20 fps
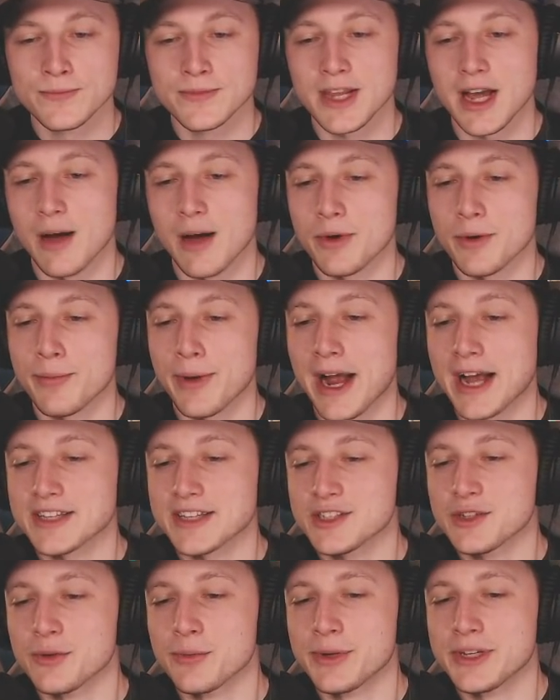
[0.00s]
I'm going to pass
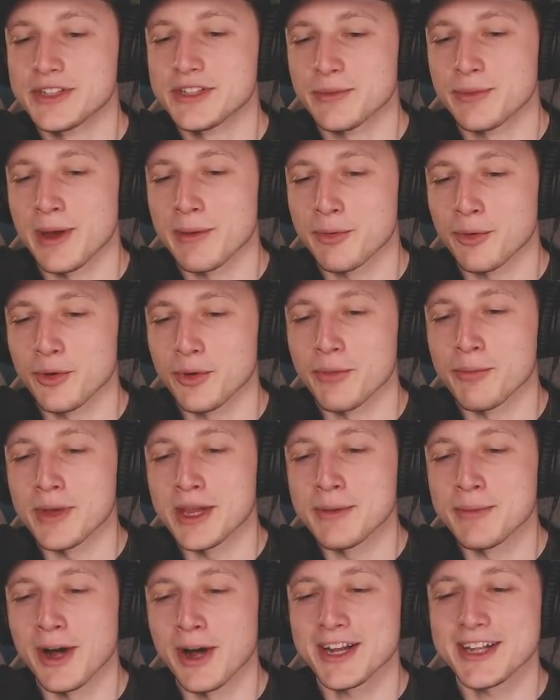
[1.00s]
you a piece of paper with a
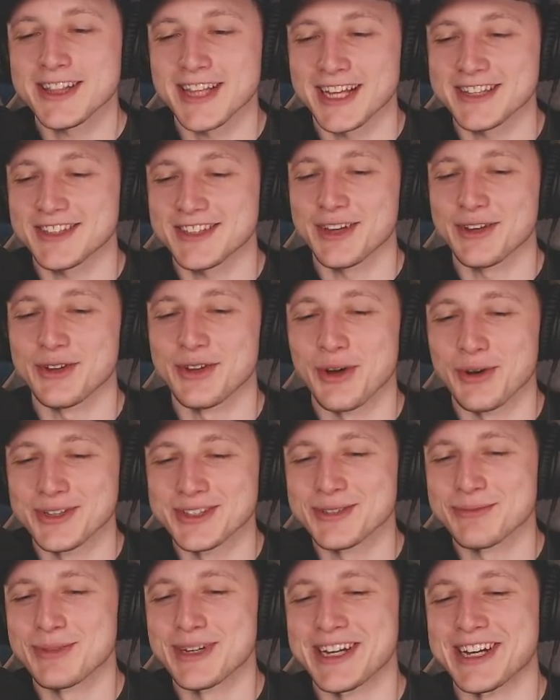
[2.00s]
meme on it. That's how you'll know it's
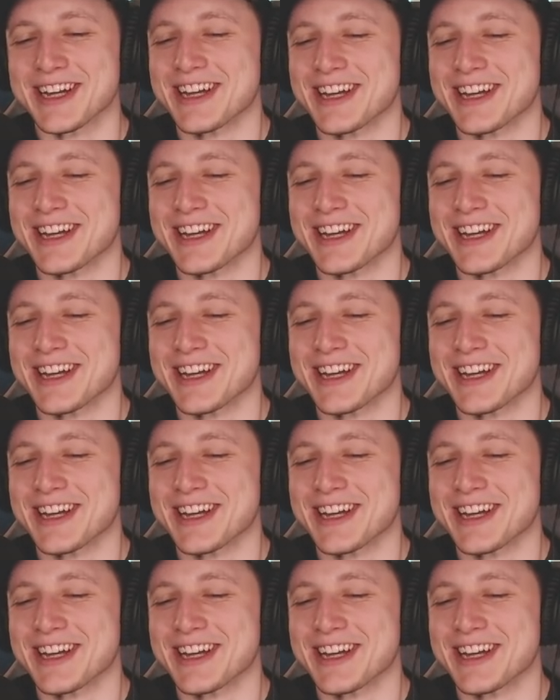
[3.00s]
me.